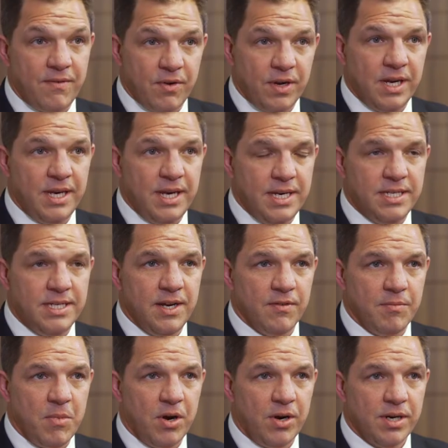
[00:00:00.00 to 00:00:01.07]
African ETF
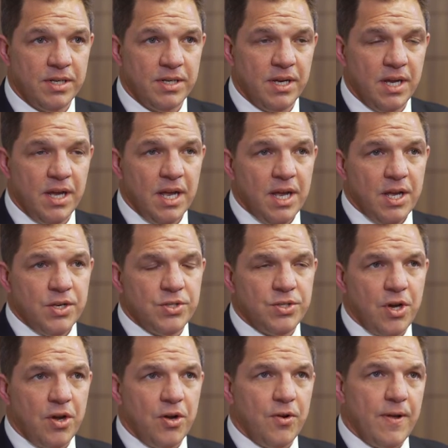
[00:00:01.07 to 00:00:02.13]
market.
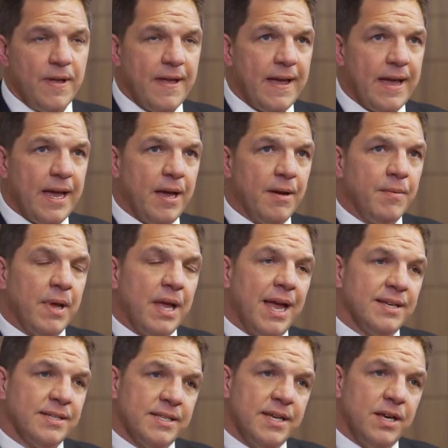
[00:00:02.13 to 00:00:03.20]
So
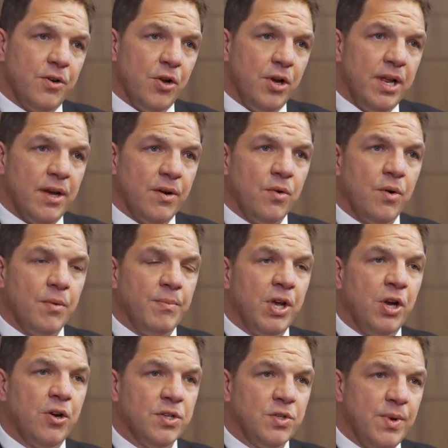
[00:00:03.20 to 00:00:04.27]
as I said earlier,
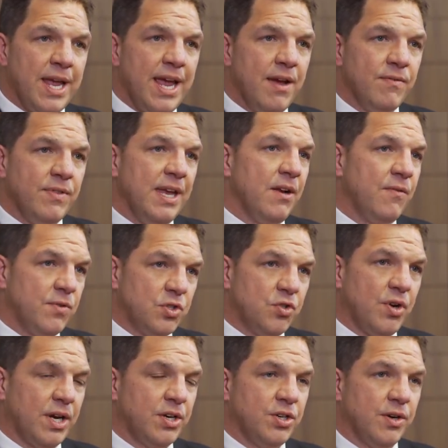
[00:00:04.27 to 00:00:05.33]
because we have the
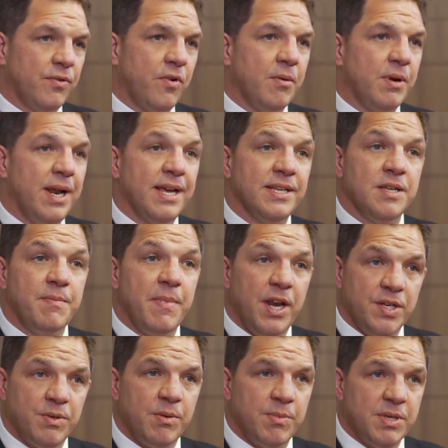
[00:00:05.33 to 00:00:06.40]
infrastructure from an asset
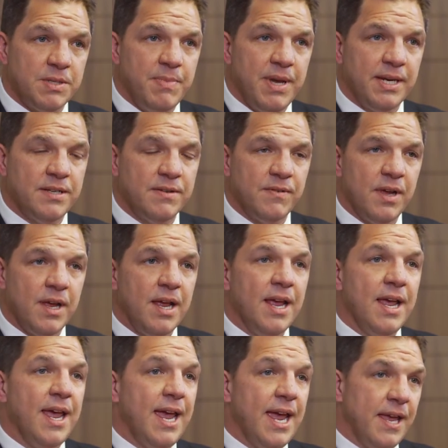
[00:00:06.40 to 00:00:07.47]
management perspective
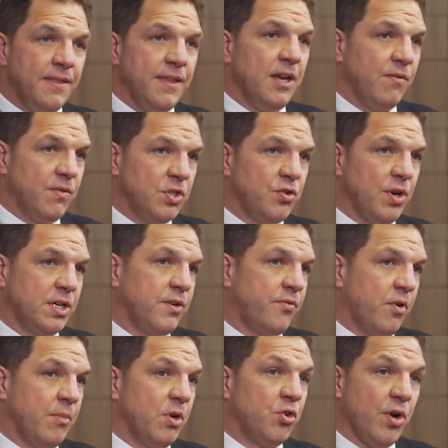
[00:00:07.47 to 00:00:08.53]
and the infrastructure
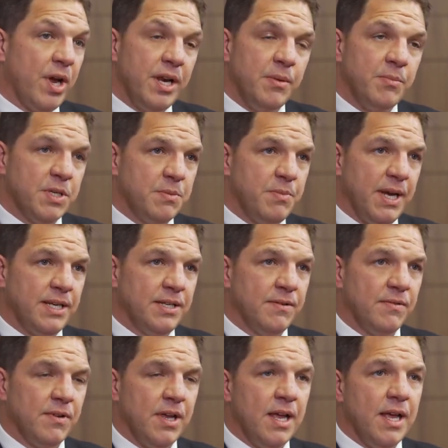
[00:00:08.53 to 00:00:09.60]
from a trading perspective,